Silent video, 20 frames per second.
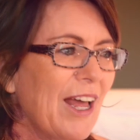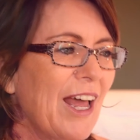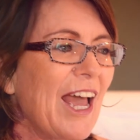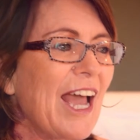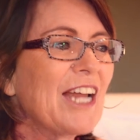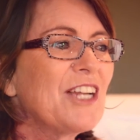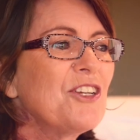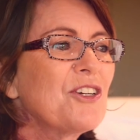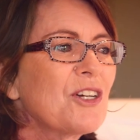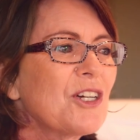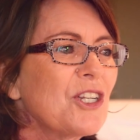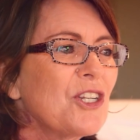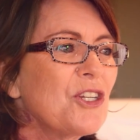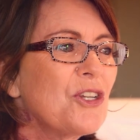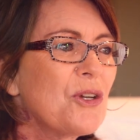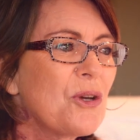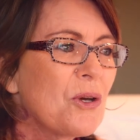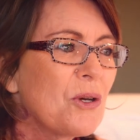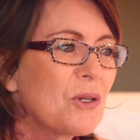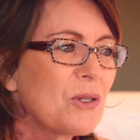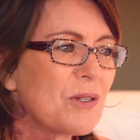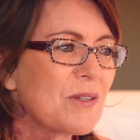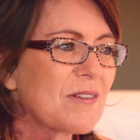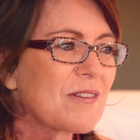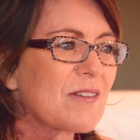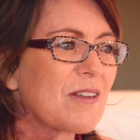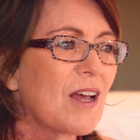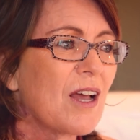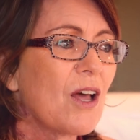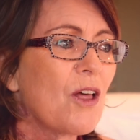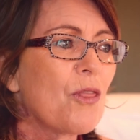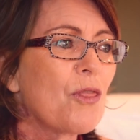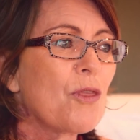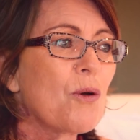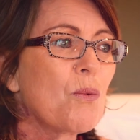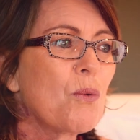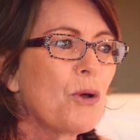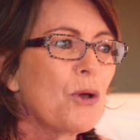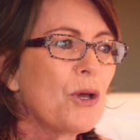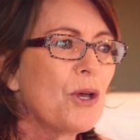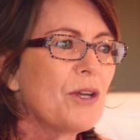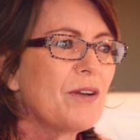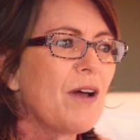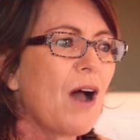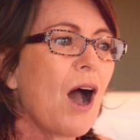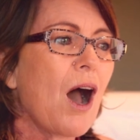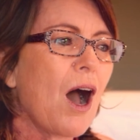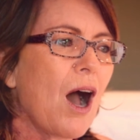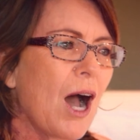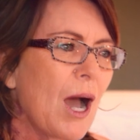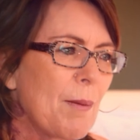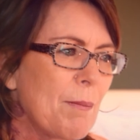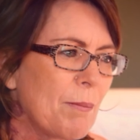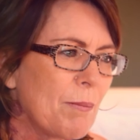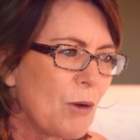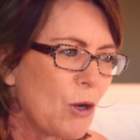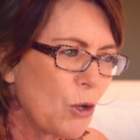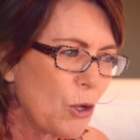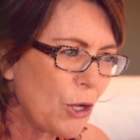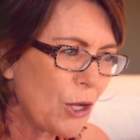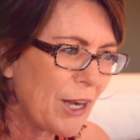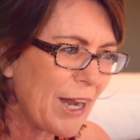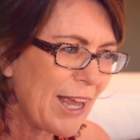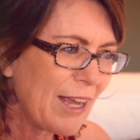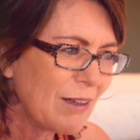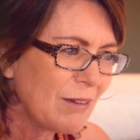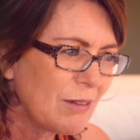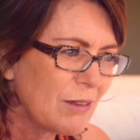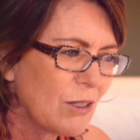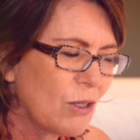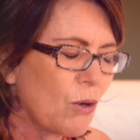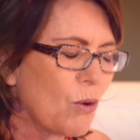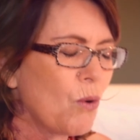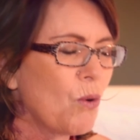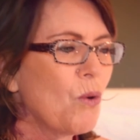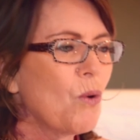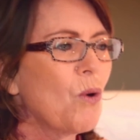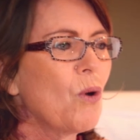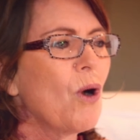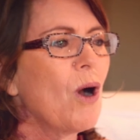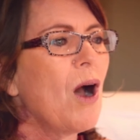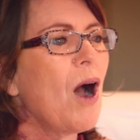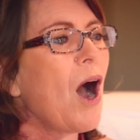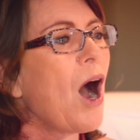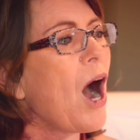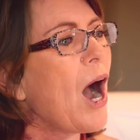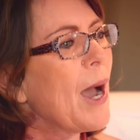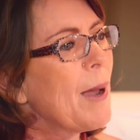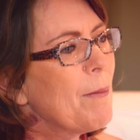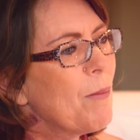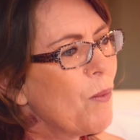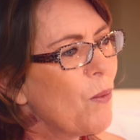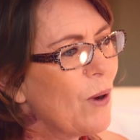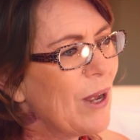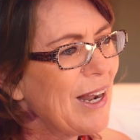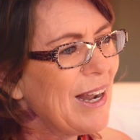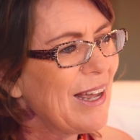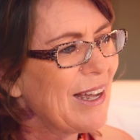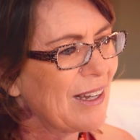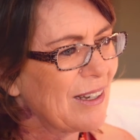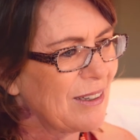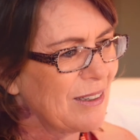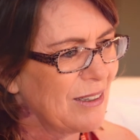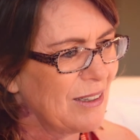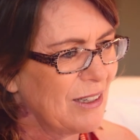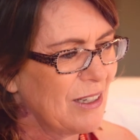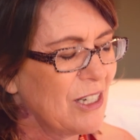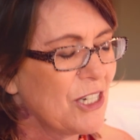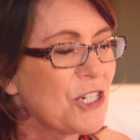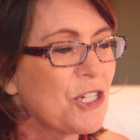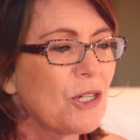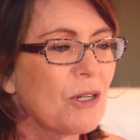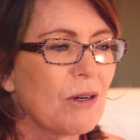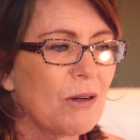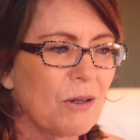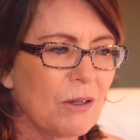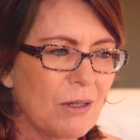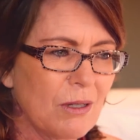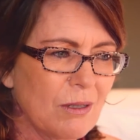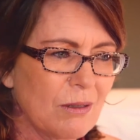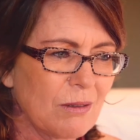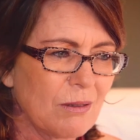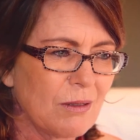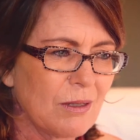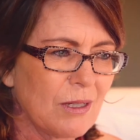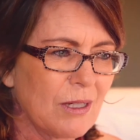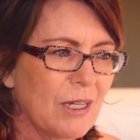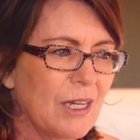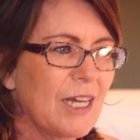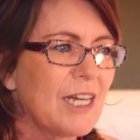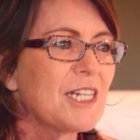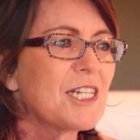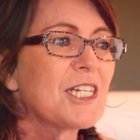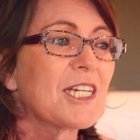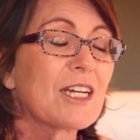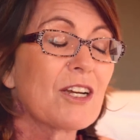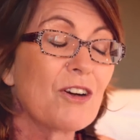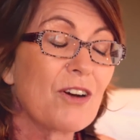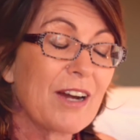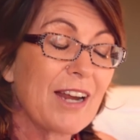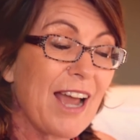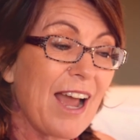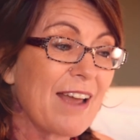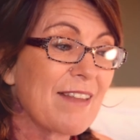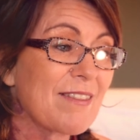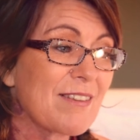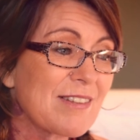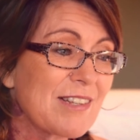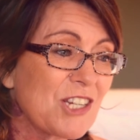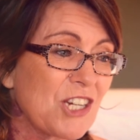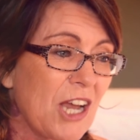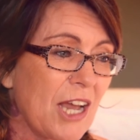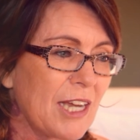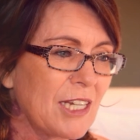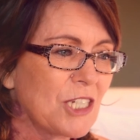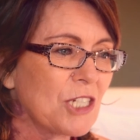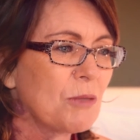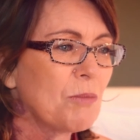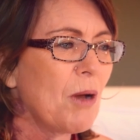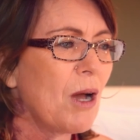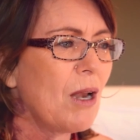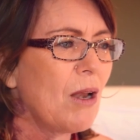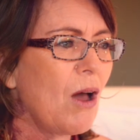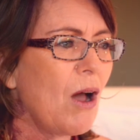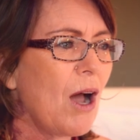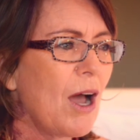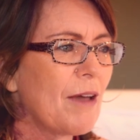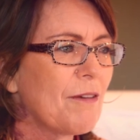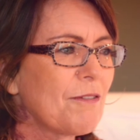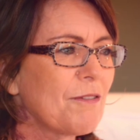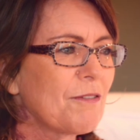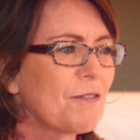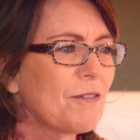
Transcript: And you can use the word I'm learning or I'm willing to learn to create this change in my life.